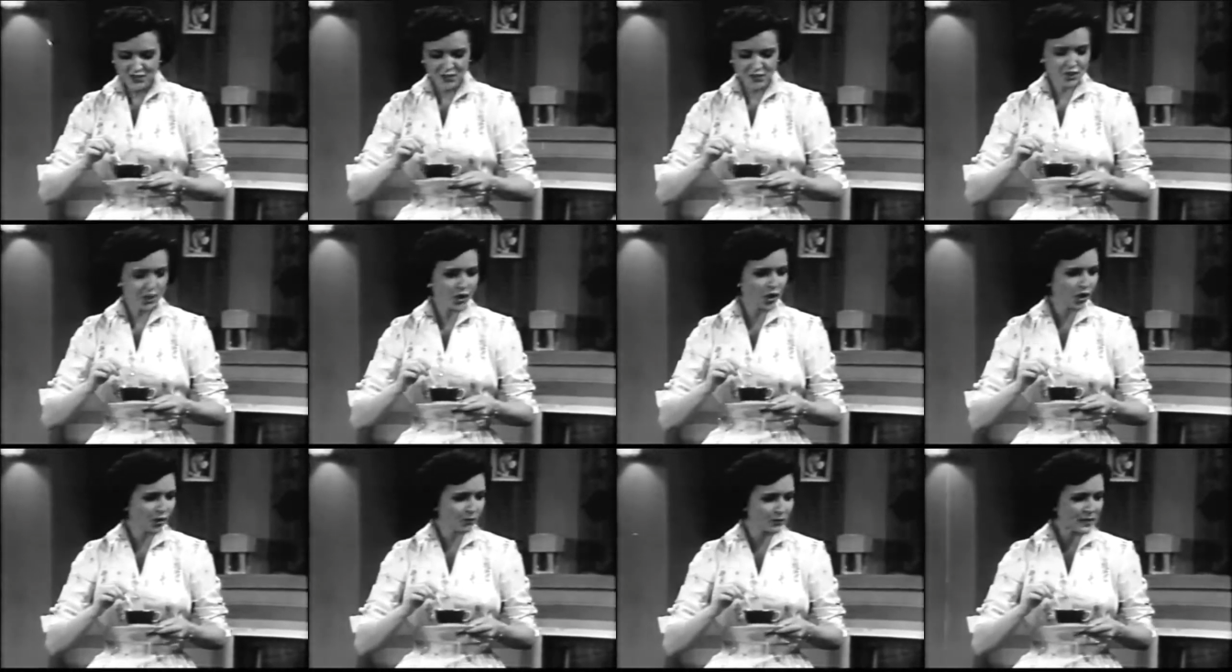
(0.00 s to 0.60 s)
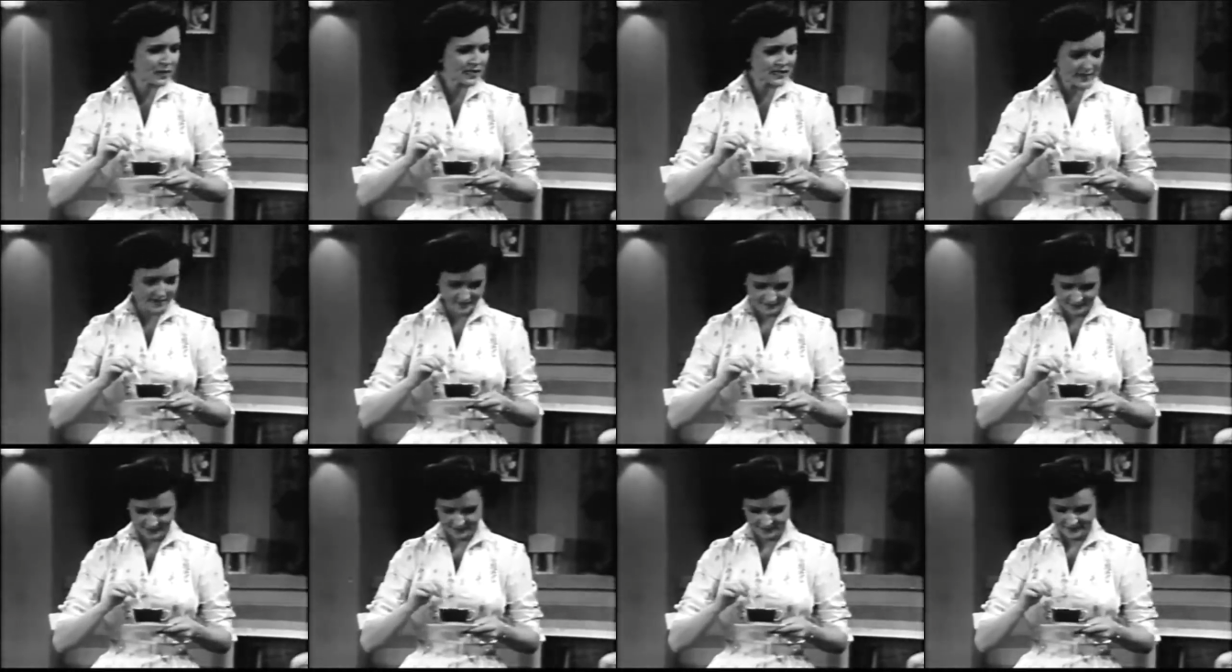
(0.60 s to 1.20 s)
you should have called me.
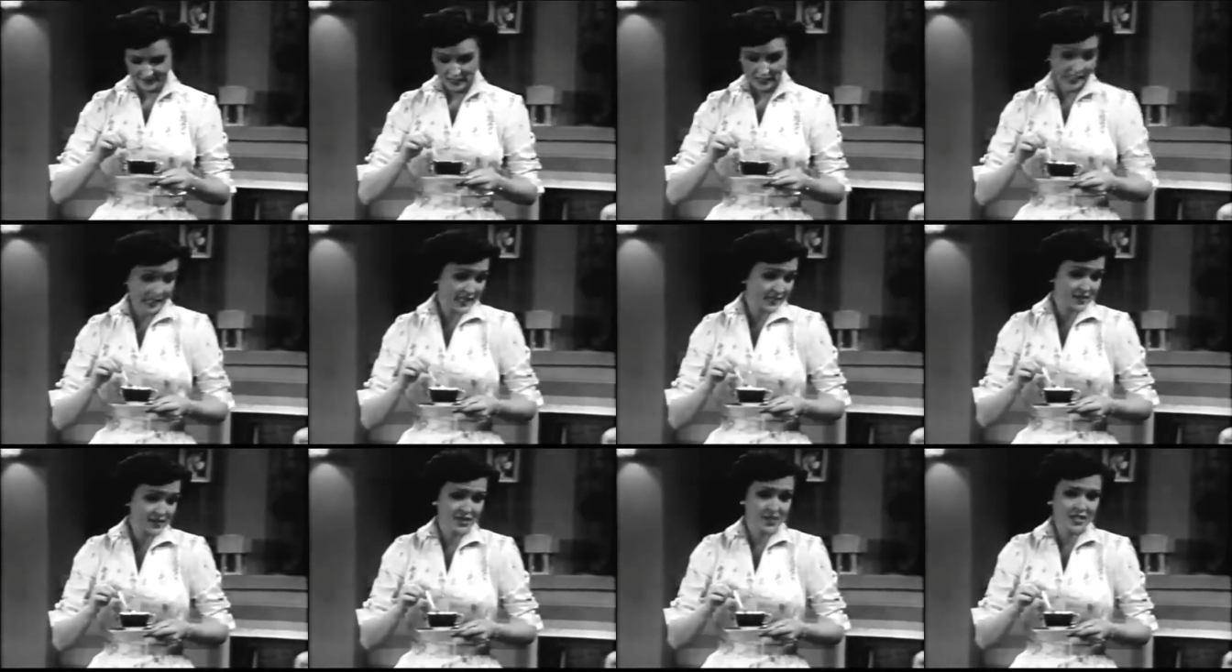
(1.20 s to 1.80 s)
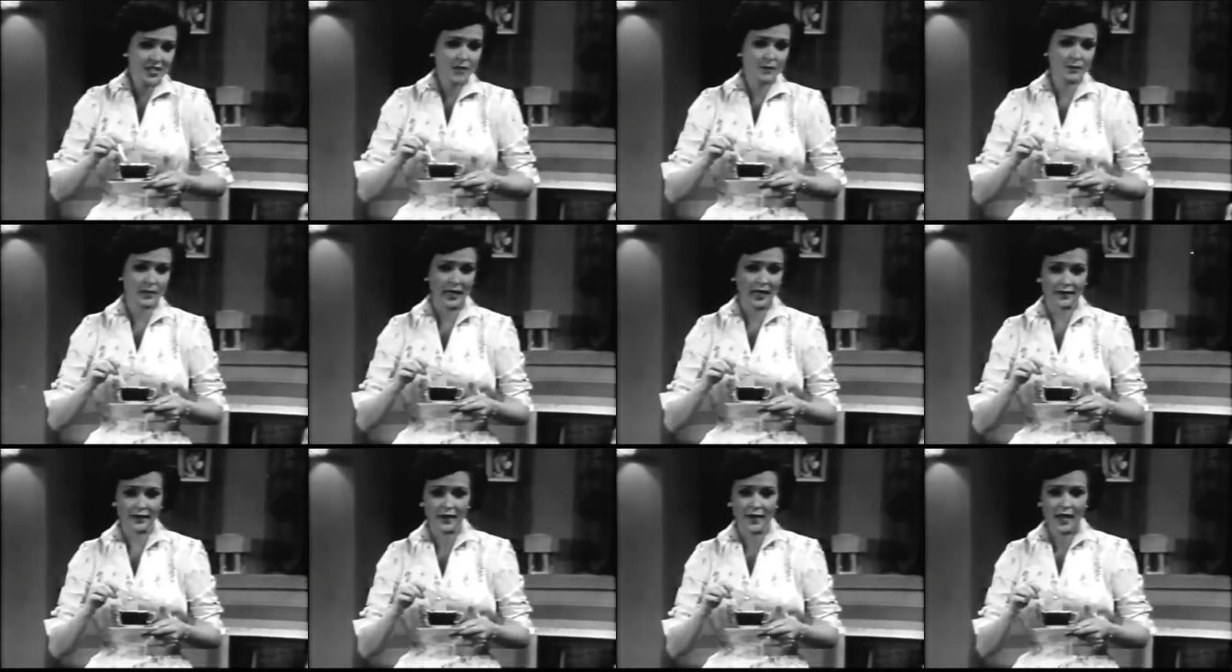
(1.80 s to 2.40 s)
I can't sing,
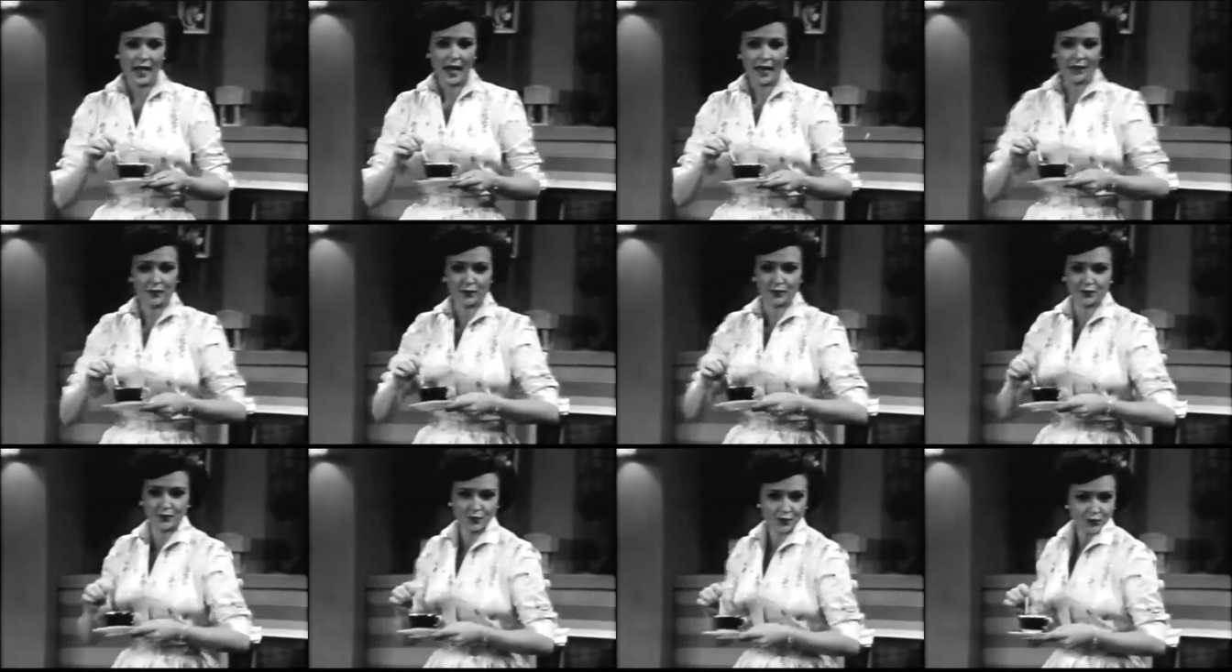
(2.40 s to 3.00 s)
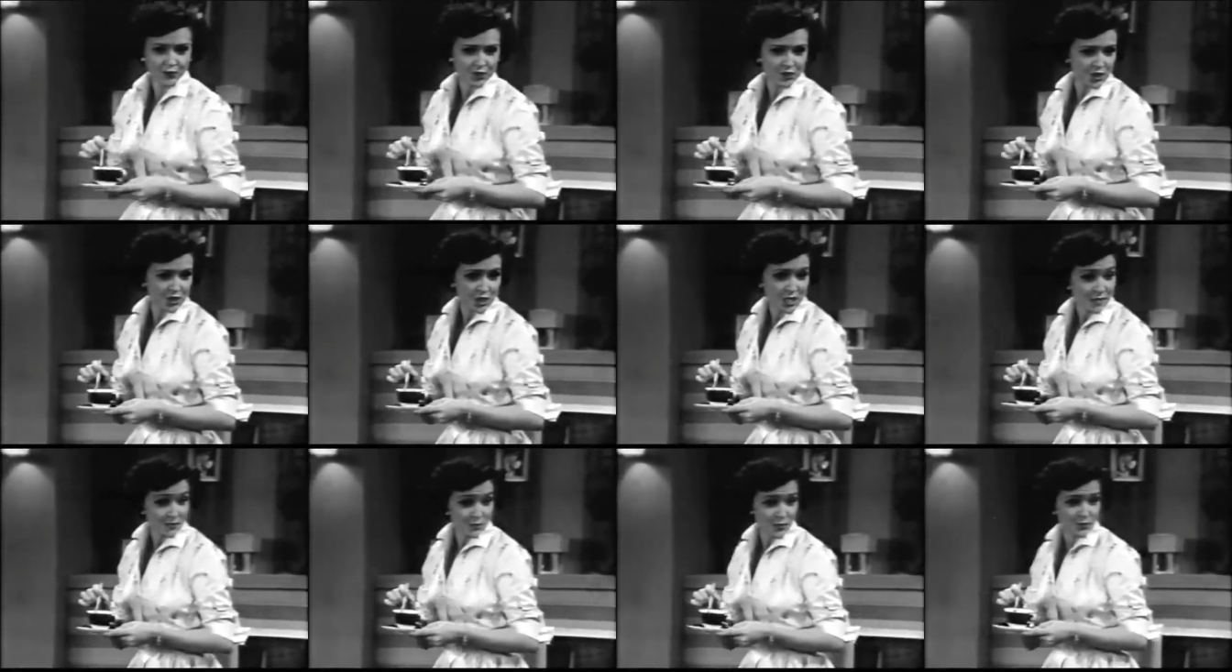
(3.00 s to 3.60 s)
but I I could have turned the
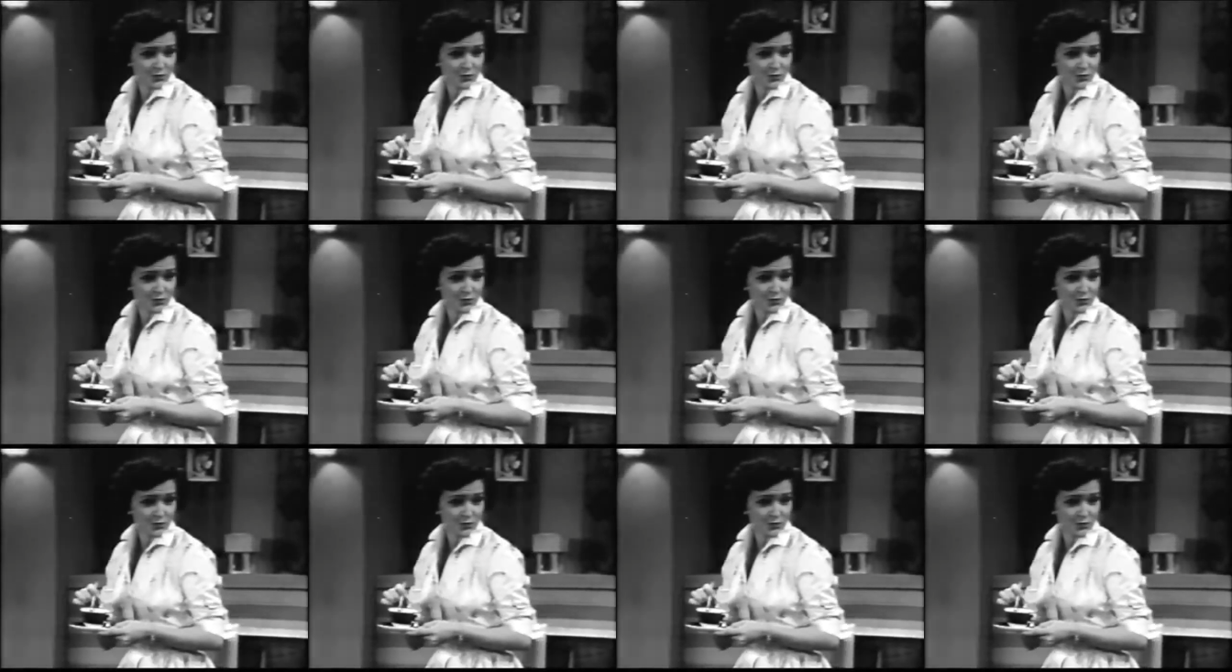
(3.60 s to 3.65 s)
sheet